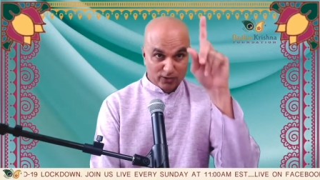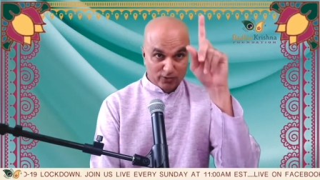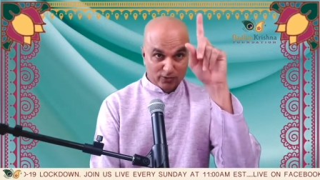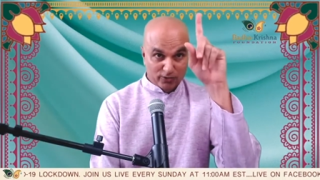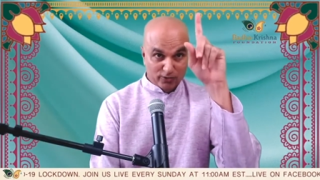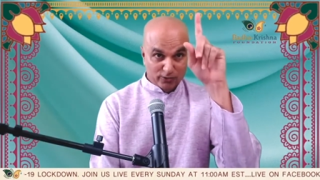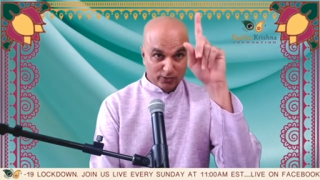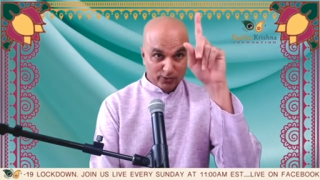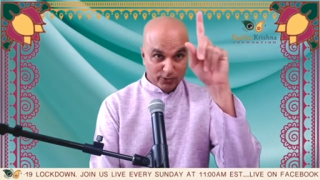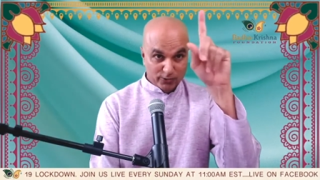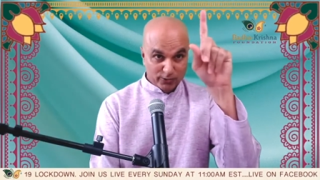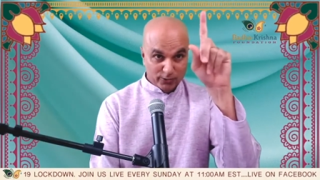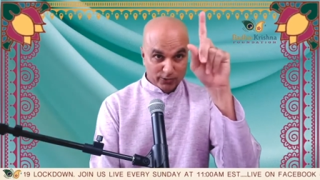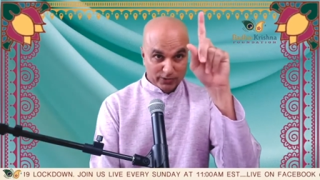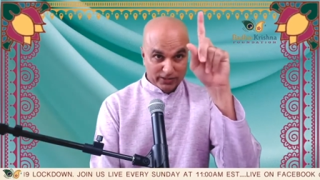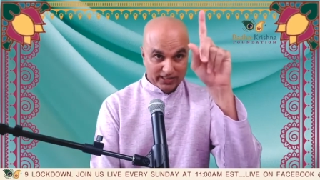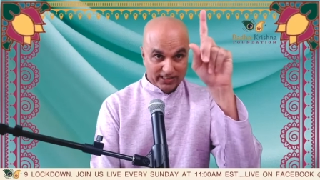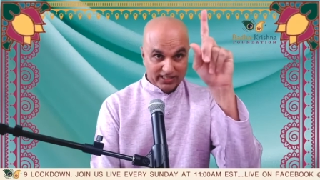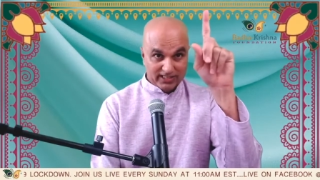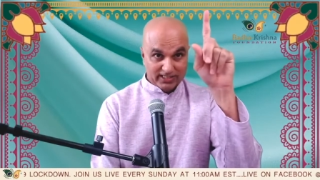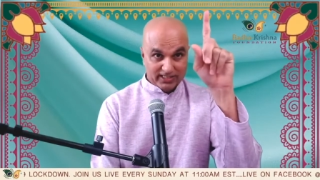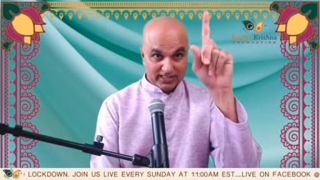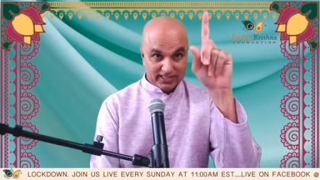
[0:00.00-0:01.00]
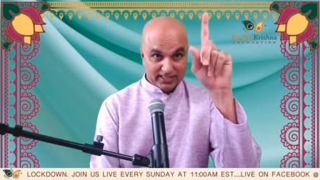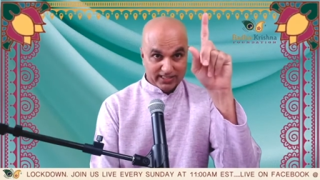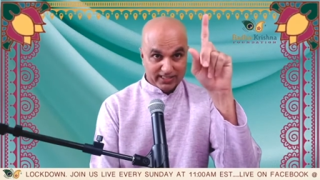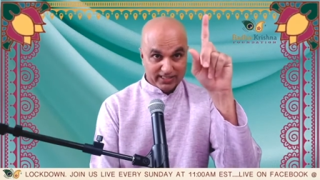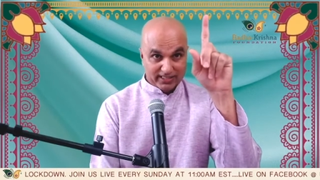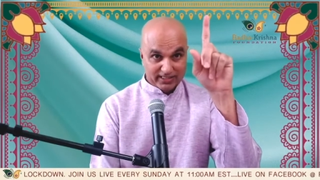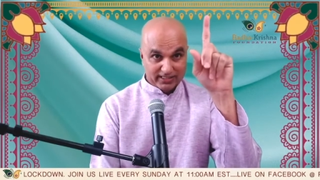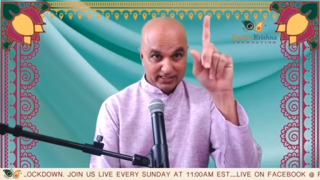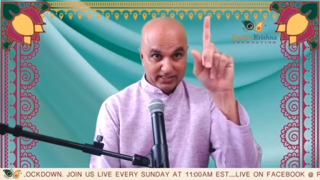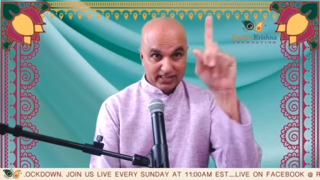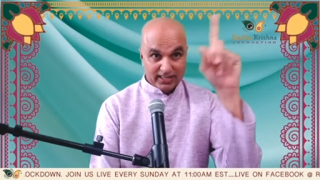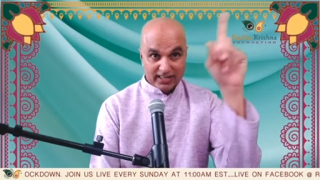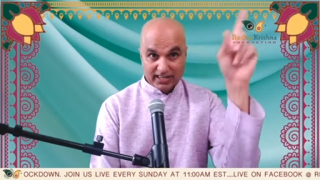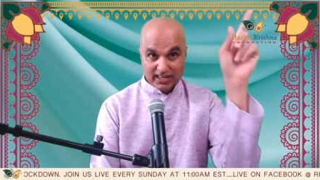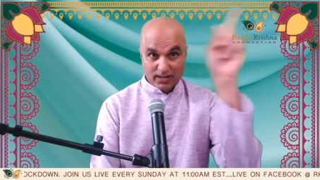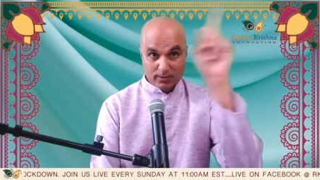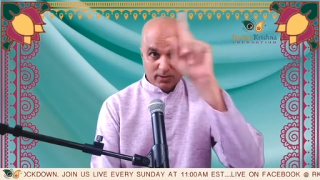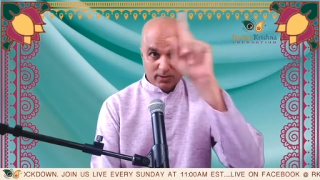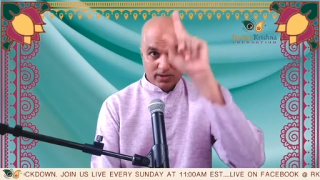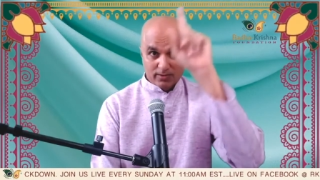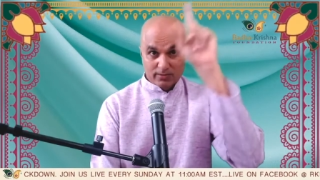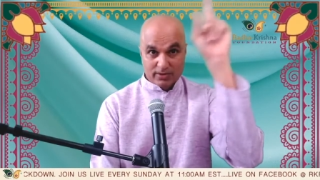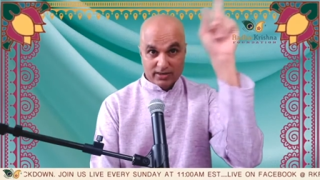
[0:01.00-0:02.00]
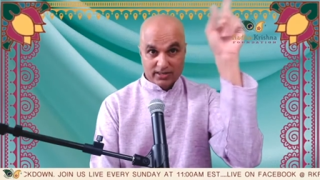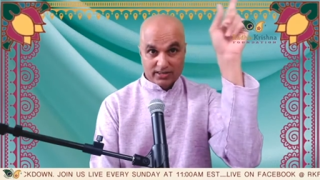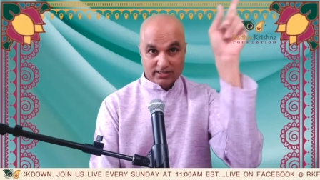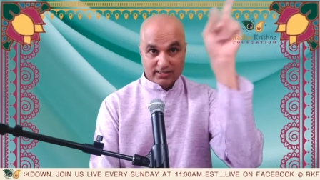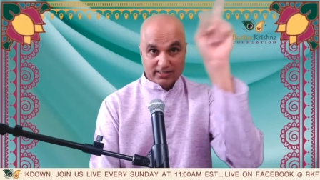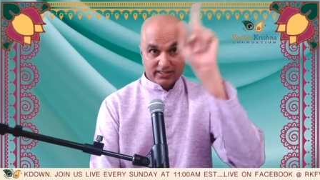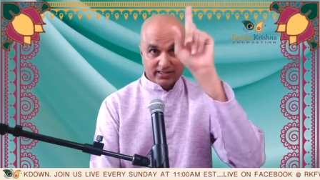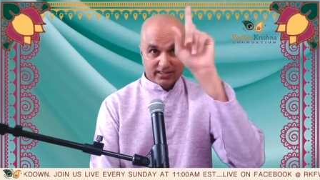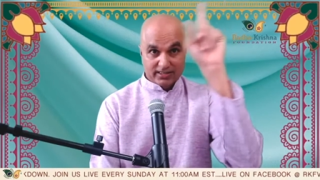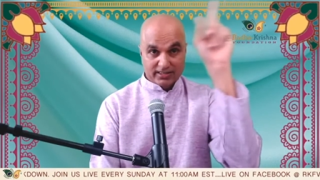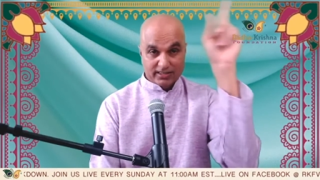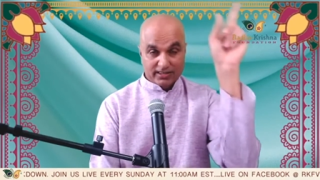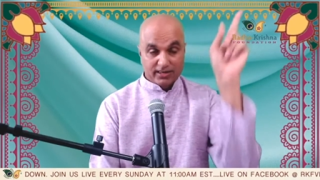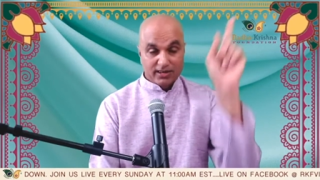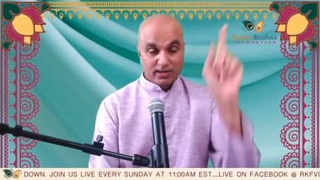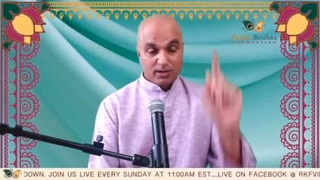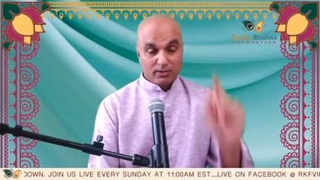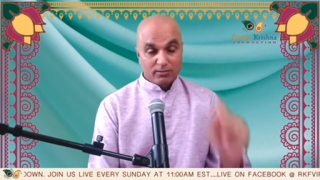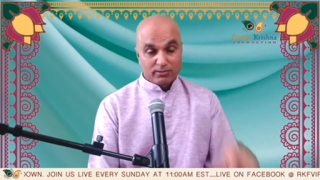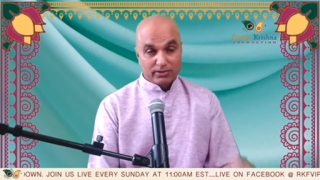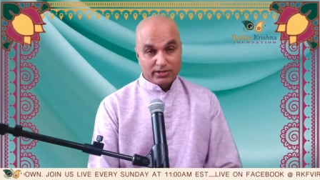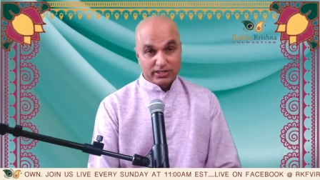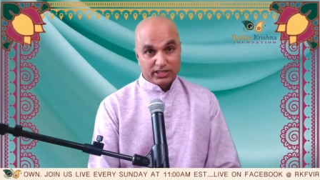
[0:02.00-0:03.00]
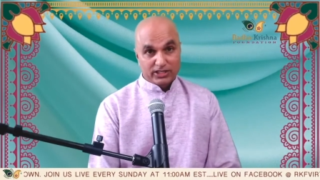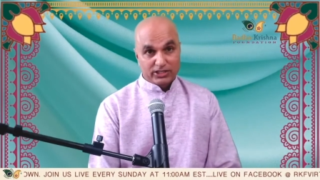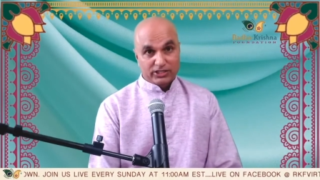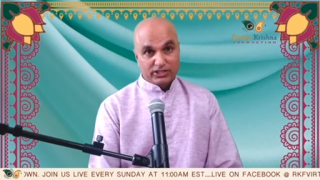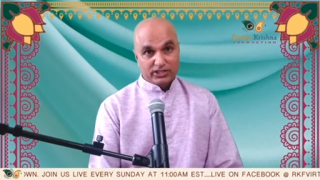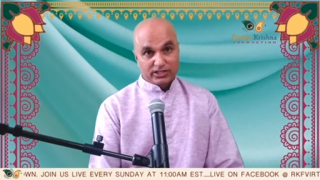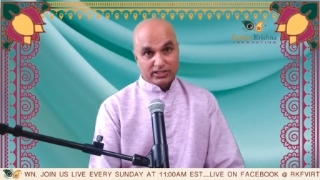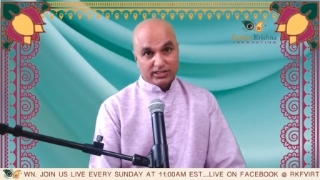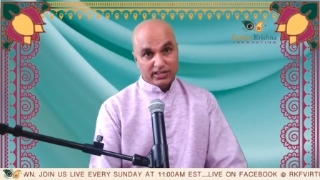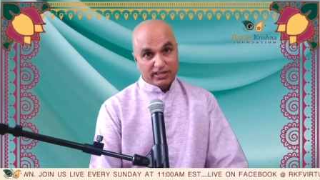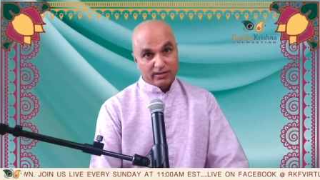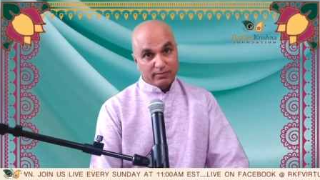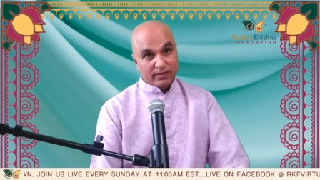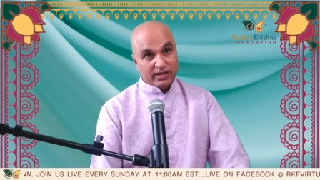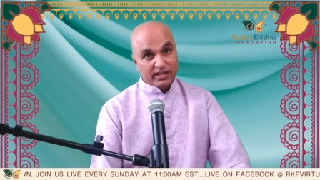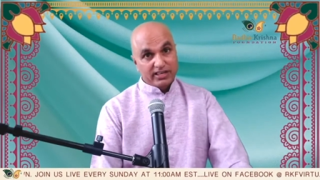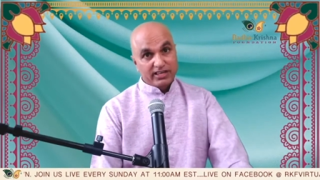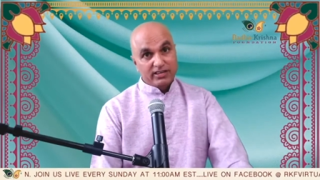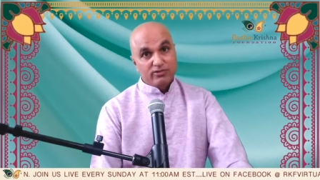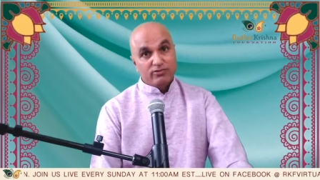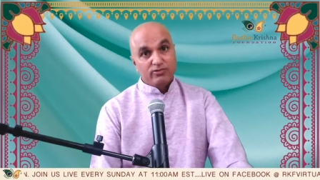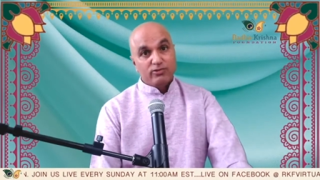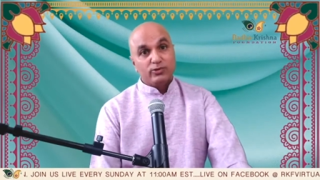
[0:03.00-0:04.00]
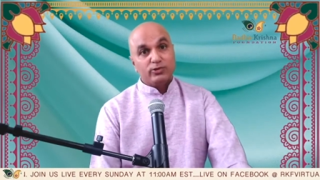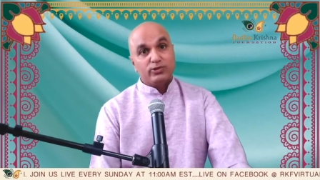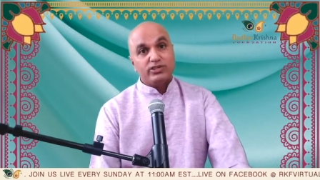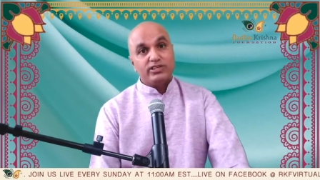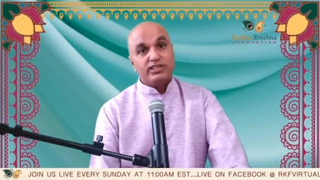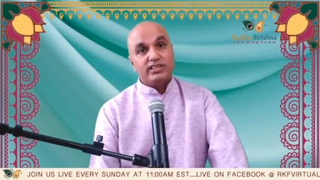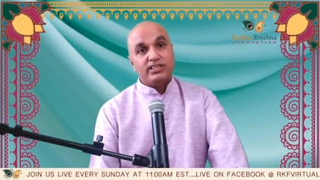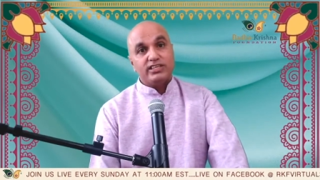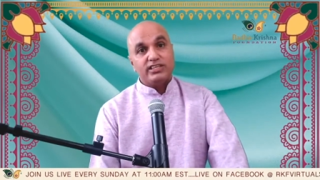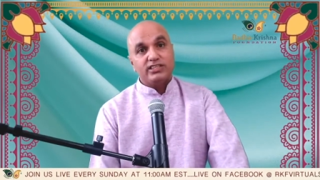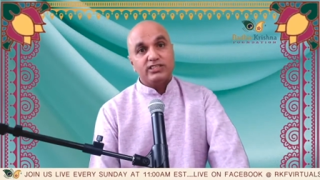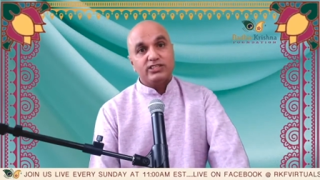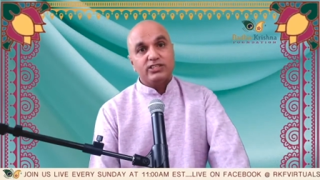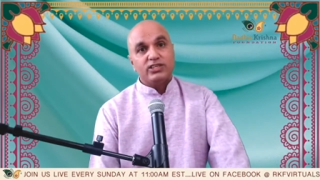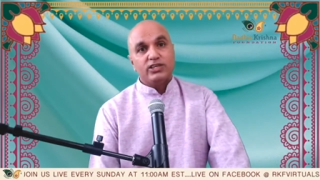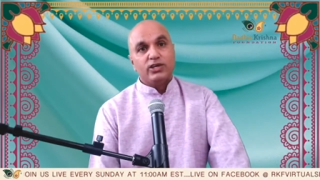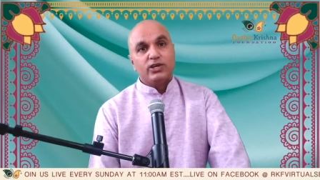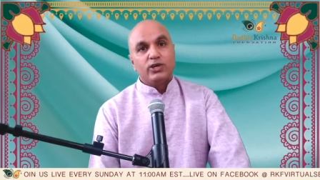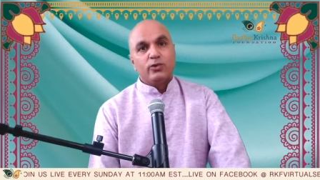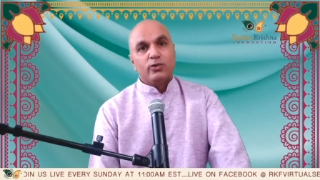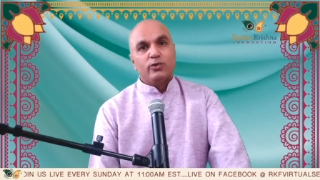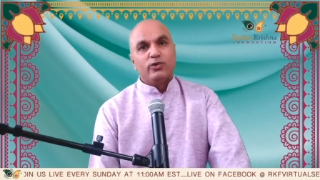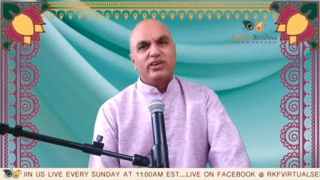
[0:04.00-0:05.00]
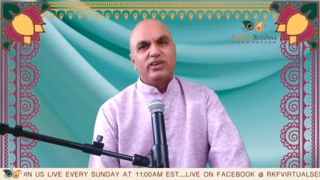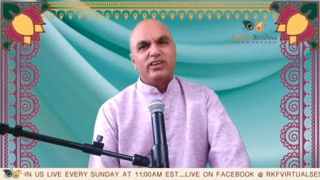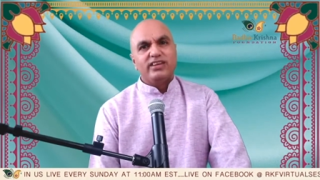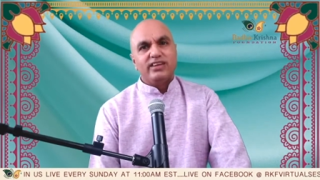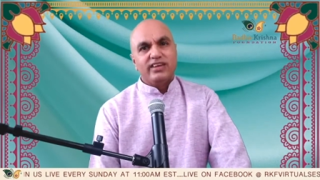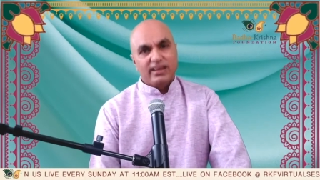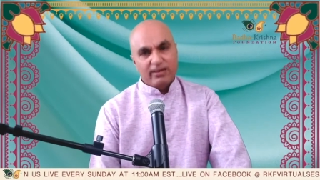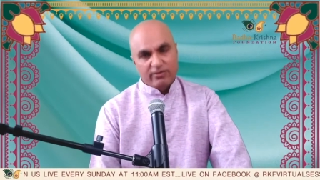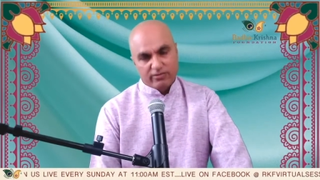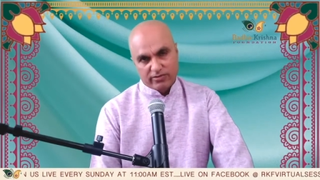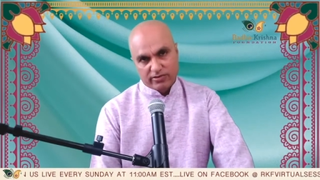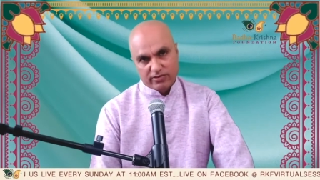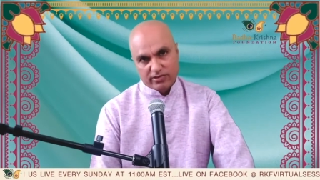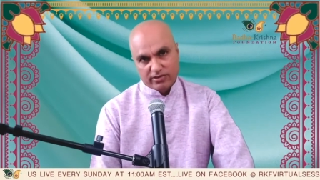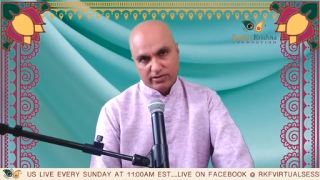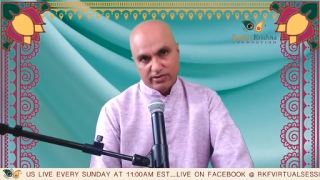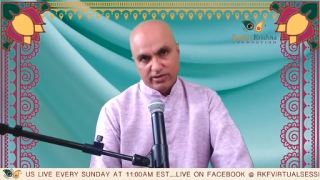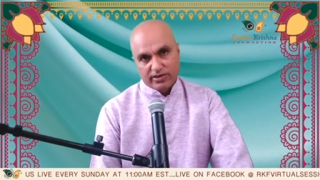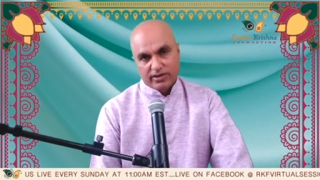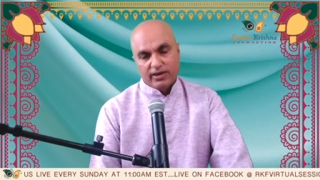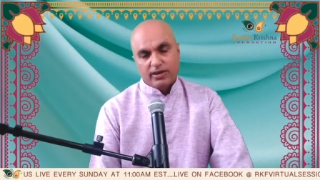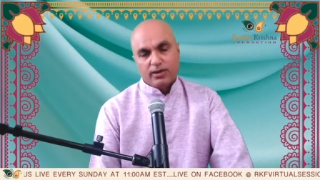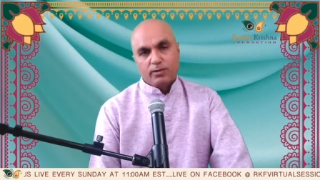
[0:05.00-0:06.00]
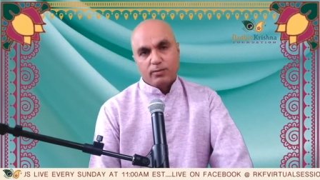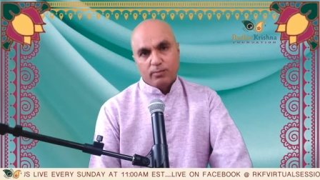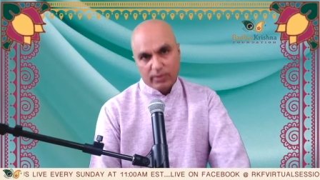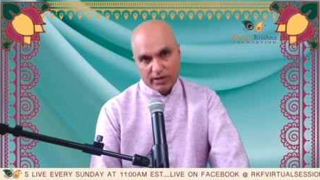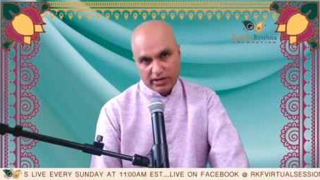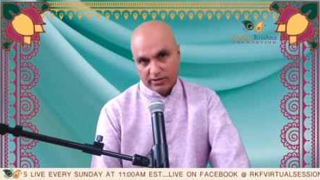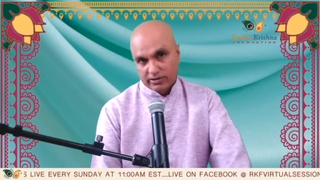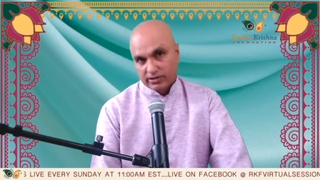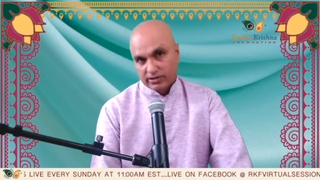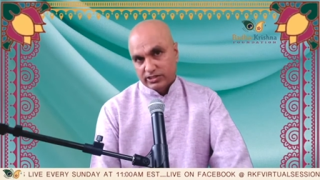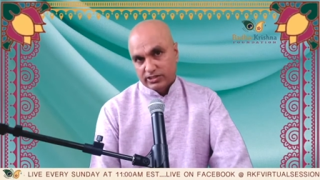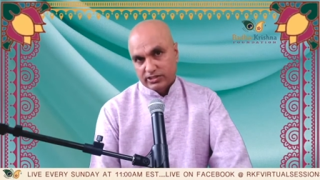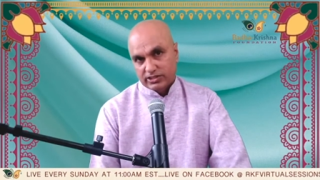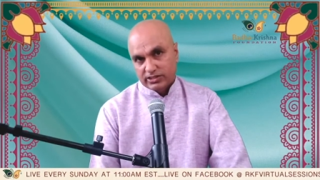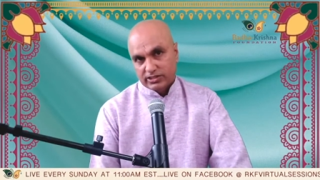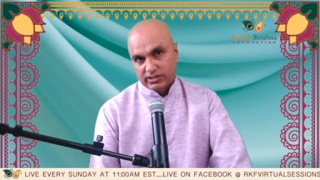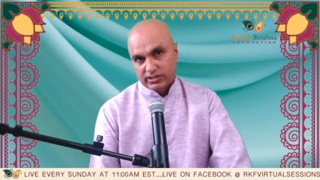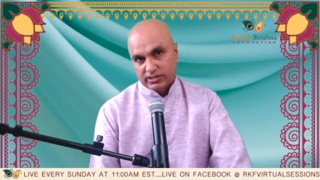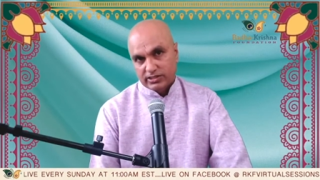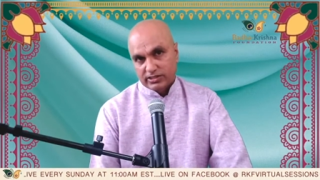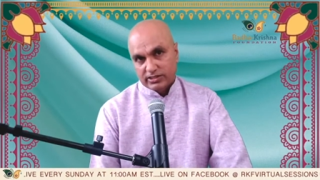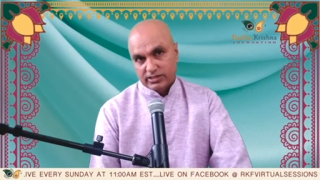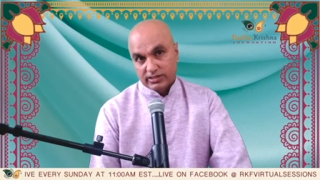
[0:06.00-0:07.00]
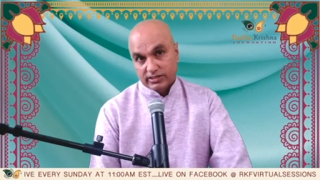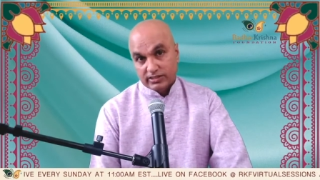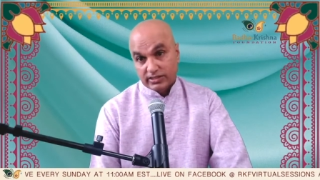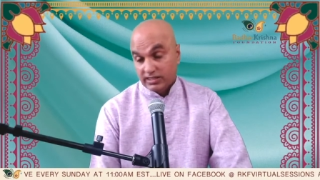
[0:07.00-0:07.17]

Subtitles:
if you do these things, Name Bhakta Panashyati, my devotees will never perish.